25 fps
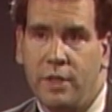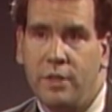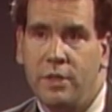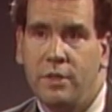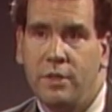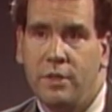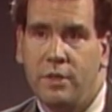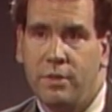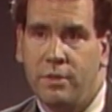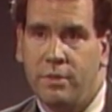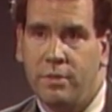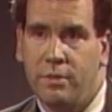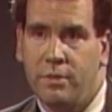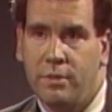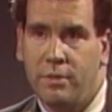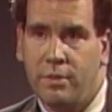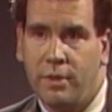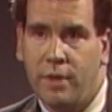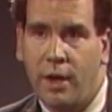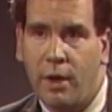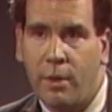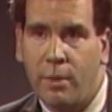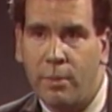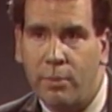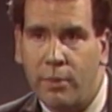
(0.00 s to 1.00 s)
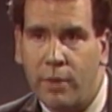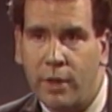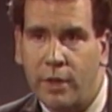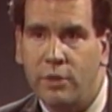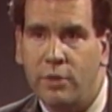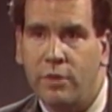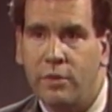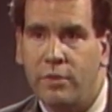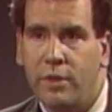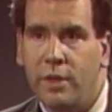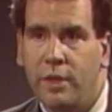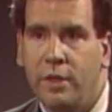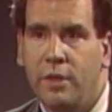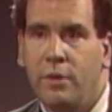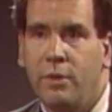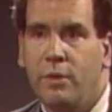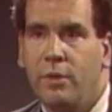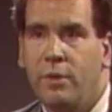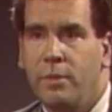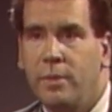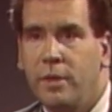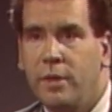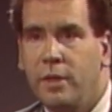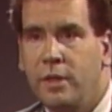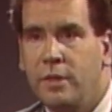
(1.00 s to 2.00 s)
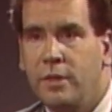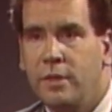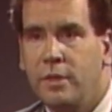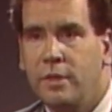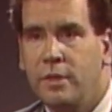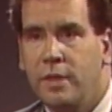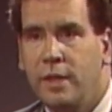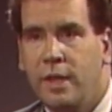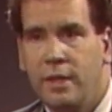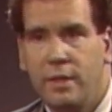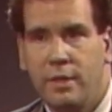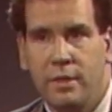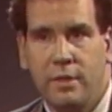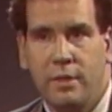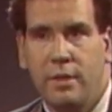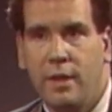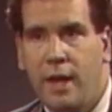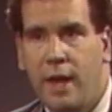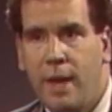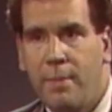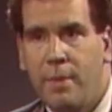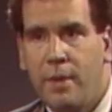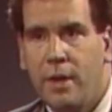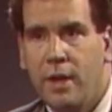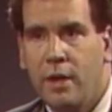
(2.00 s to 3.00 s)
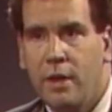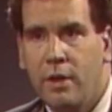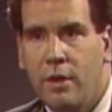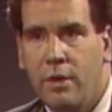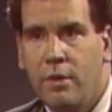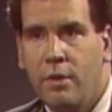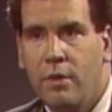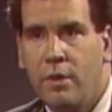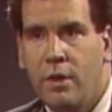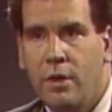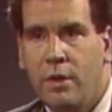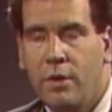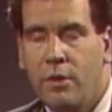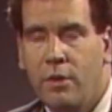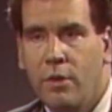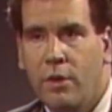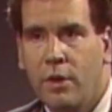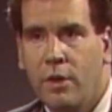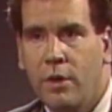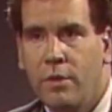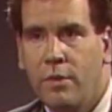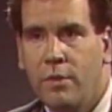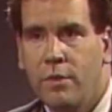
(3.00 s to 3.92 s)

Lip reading: in the fine arts building is a safety hazard and should be replaced by a proper